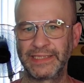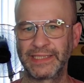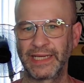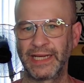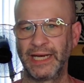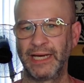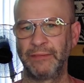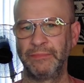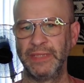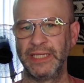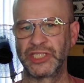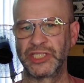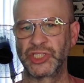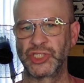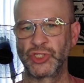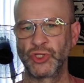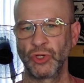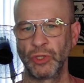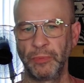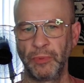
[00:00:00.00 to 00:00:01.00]
it's
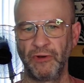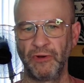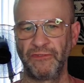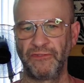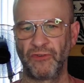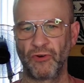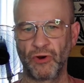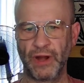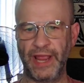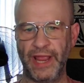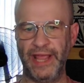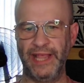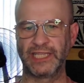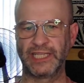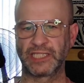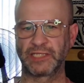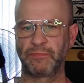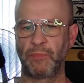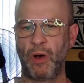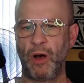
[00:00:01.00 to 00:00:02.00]
suitable for a
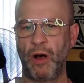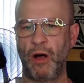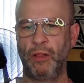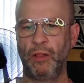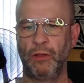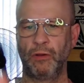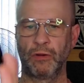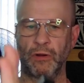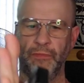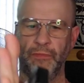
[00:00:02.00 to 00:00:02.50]
small or